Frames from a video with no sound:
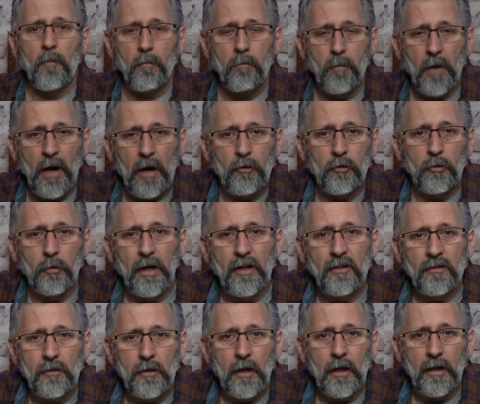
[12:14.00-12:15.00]
But I was
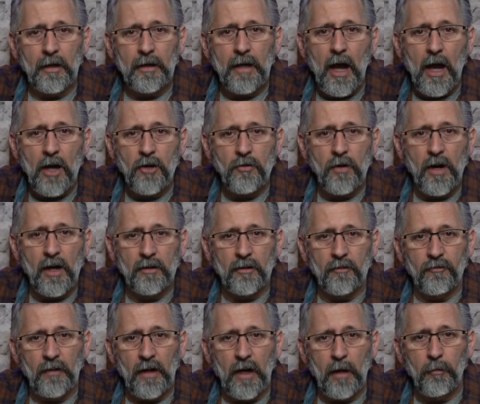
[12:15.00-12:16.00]
raised in a contractor
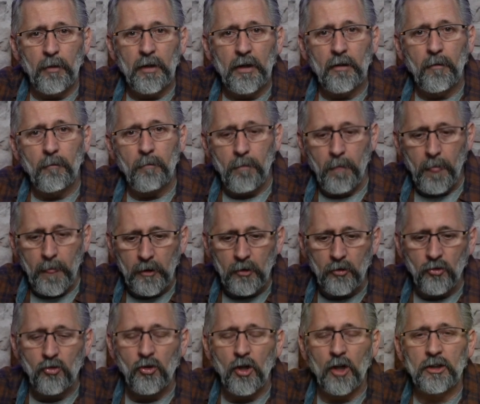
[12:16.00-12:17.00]
family,
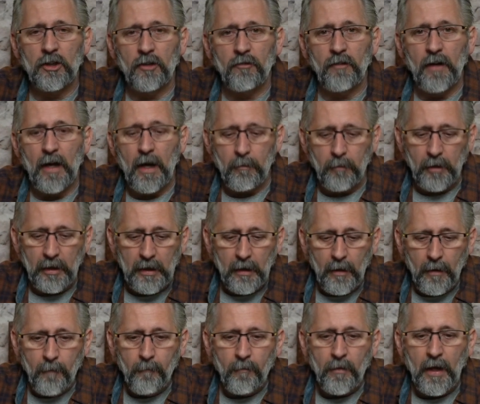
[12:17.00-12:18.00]
construction family.
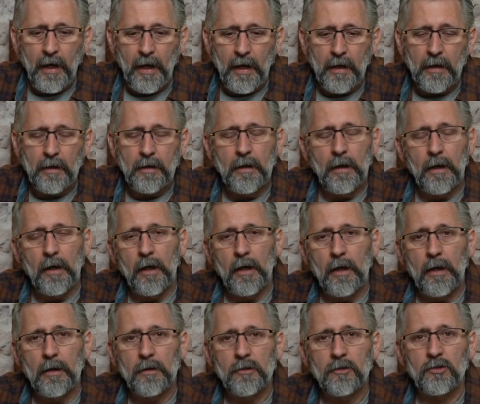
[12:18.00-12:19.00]
And
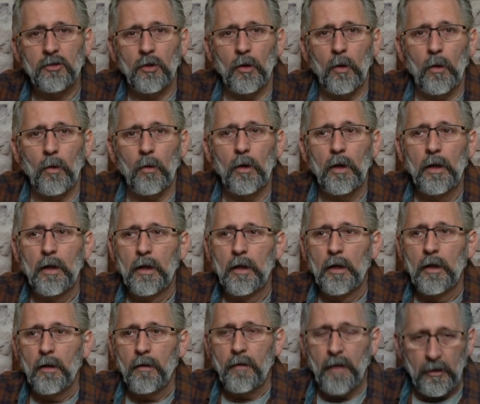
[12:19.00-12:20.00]
so
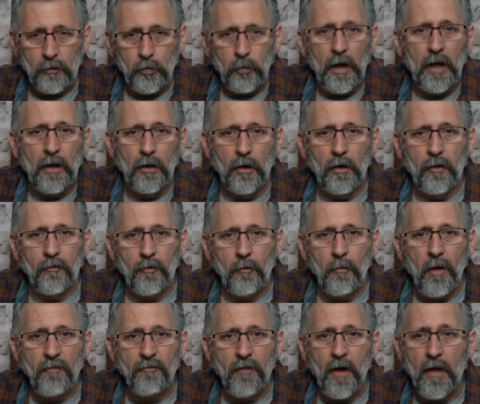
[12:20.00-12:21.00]
that's what I learned from
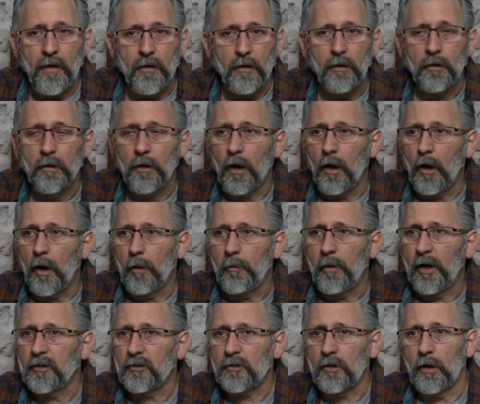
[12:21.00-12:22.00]
my father.
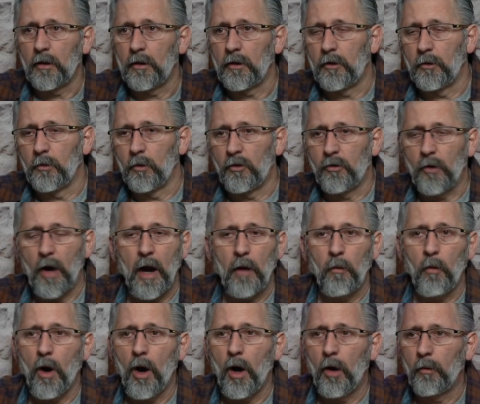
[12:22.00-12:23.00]
I started doing
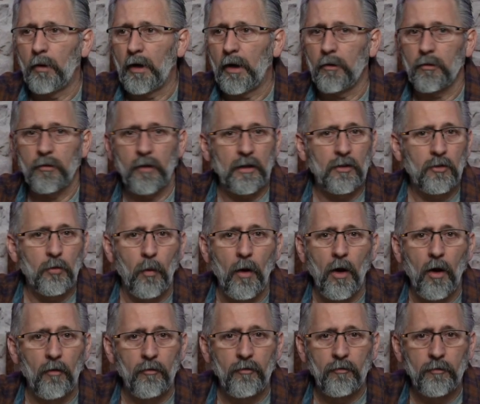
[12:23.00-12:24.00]
drywall when I was like
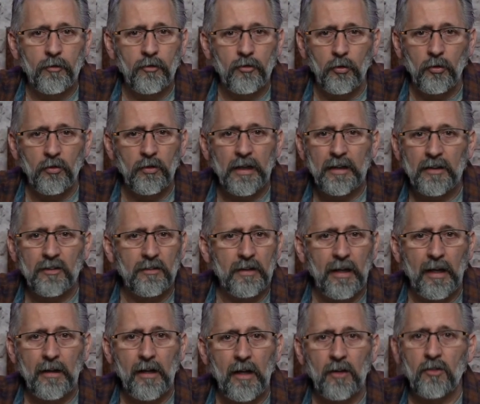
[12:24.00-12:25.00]
12. As soon as I could
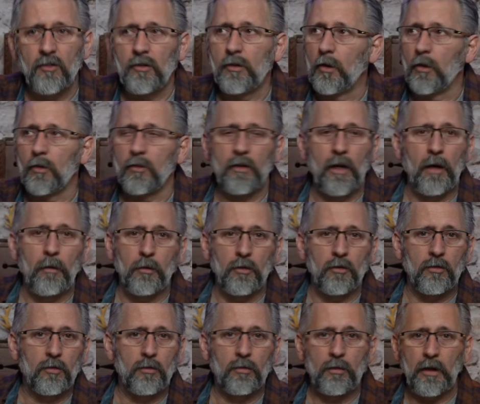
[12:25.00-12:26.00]
stand on stilts, I
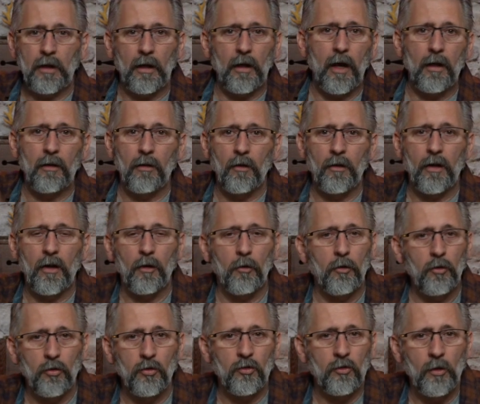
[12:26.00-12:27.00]
learned how to
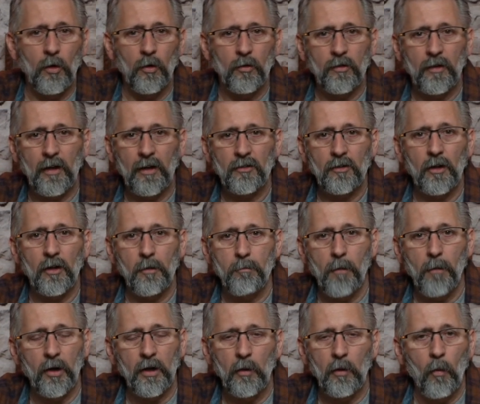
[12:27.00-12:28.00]
use stilts, and I started
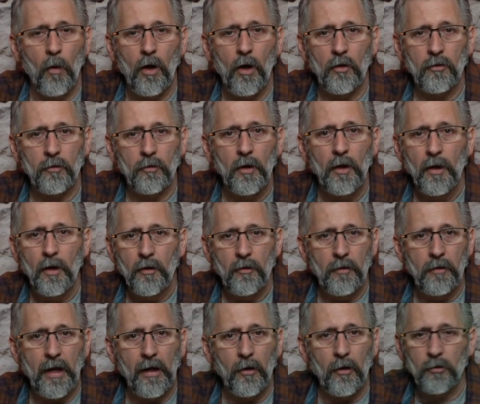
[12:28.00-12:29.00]
mudding walls,
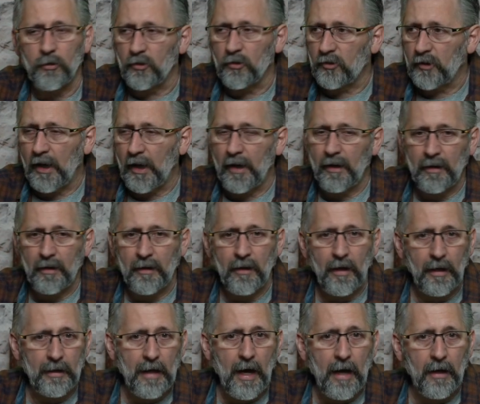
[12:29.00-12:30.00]
nails, and sanding, and
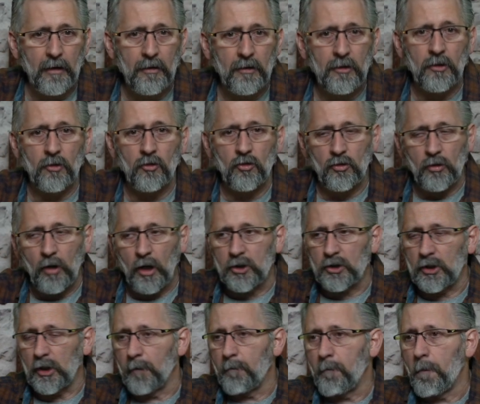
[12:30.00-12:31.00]
I got into
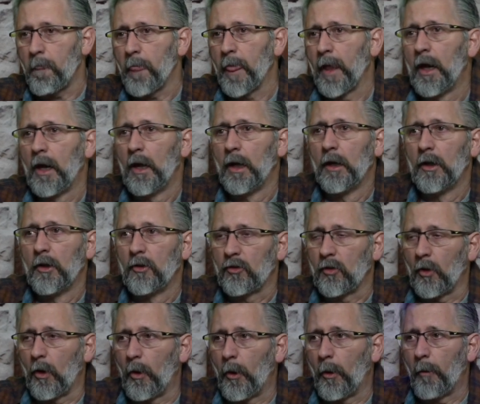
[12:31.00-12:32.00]
construction.
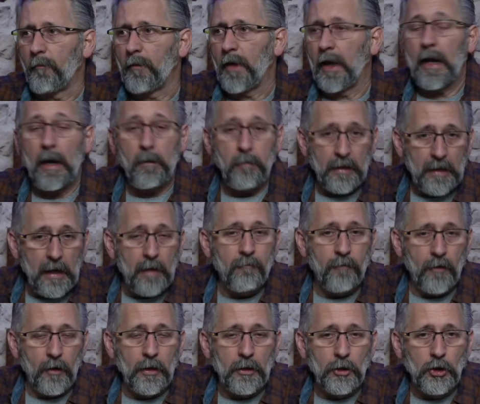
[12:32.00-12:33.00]
So, and I became
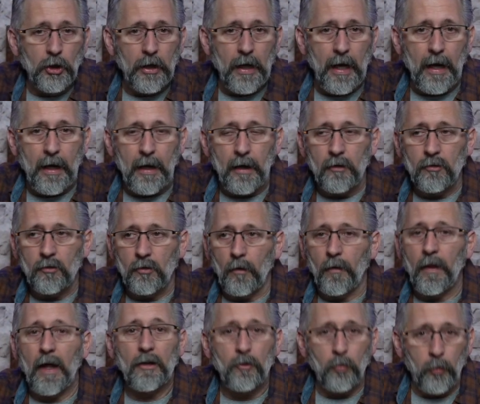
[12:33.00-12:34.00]
very good at it. So
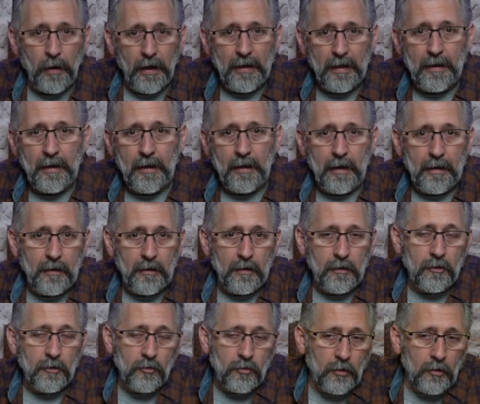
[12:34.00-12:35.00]
that's what I did. I did
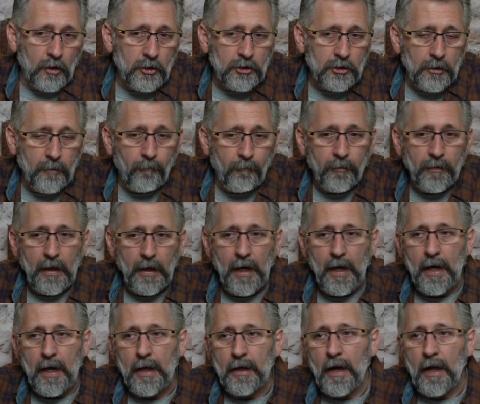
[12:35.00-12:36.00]
construction.
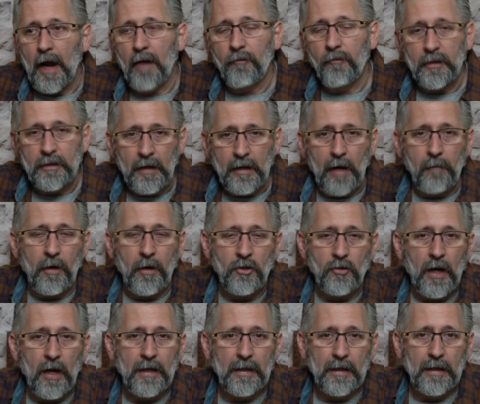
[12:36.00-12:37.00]
And every time I
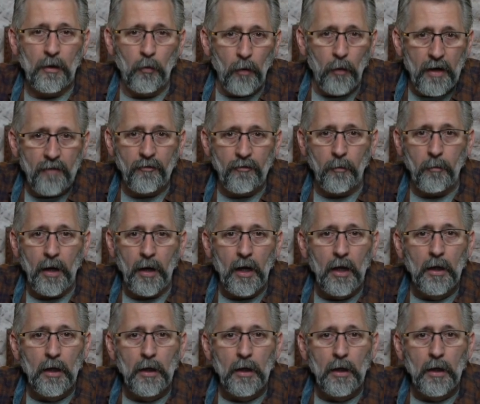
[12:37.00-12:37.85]
tried to get away from it,